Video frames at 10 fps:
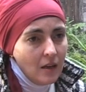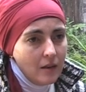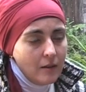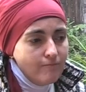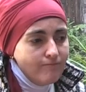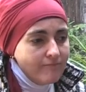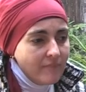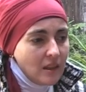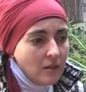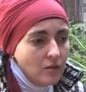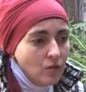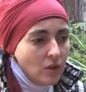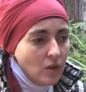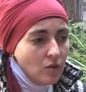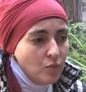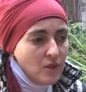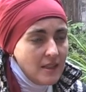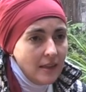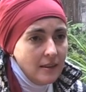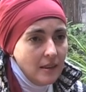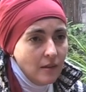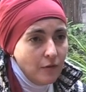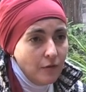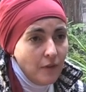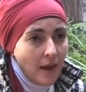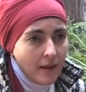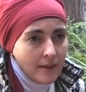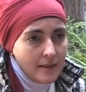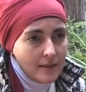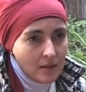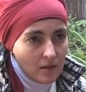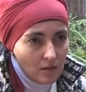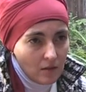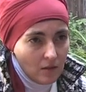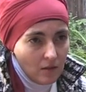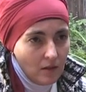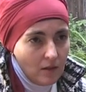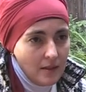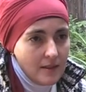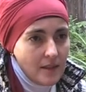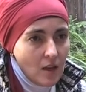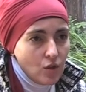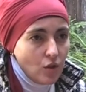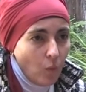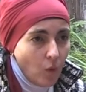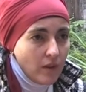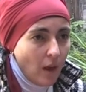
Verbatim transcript: um, you're not presenting facts uh, in sense of what